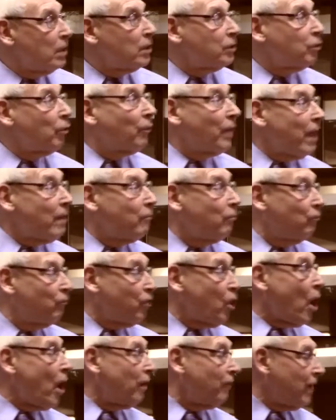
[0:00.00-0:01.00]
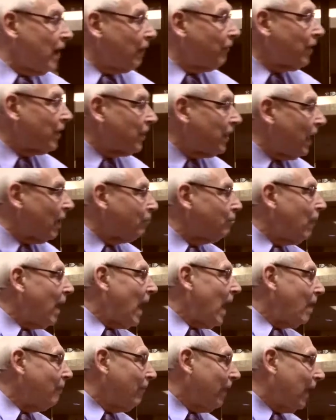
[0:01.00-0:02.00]
So they've thought of everything
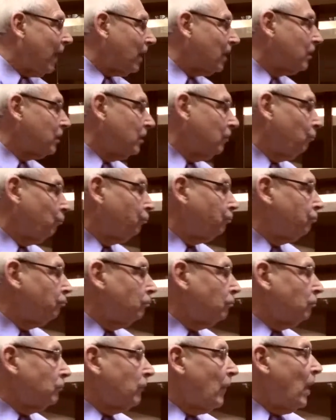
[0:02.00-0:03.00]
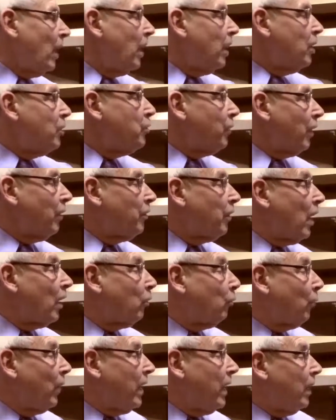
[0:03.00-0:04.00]
Bob has. You can
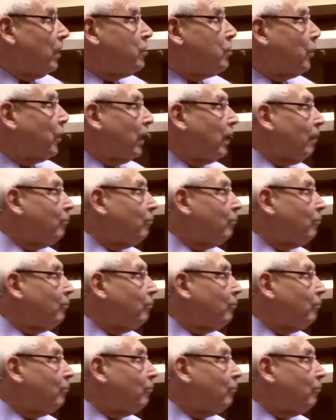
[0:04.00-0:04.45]
agree, you could